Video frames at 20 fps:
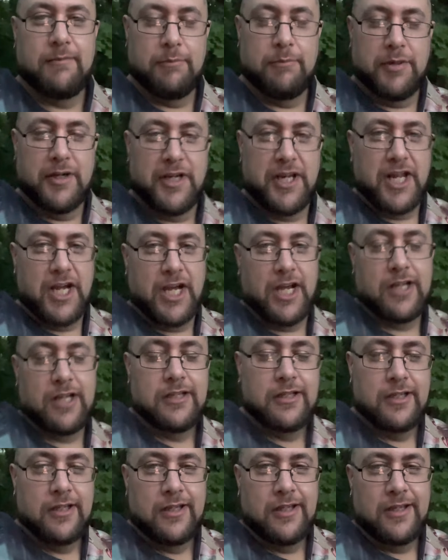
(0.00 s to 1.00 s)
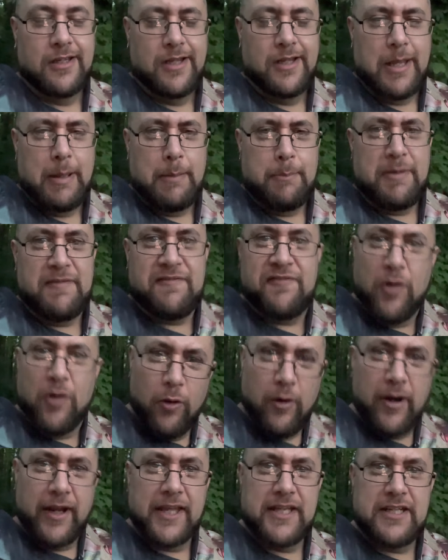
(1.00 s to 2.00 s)
But
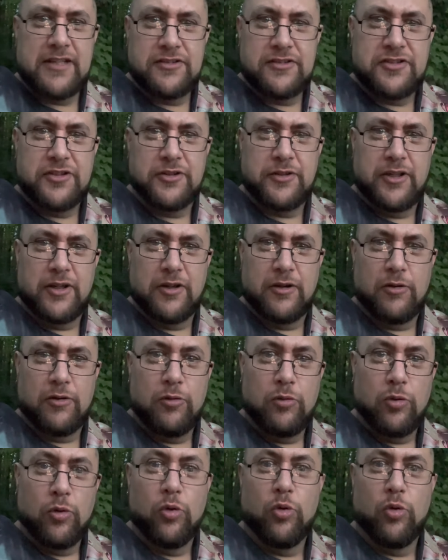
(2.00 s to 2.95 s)
before I get into,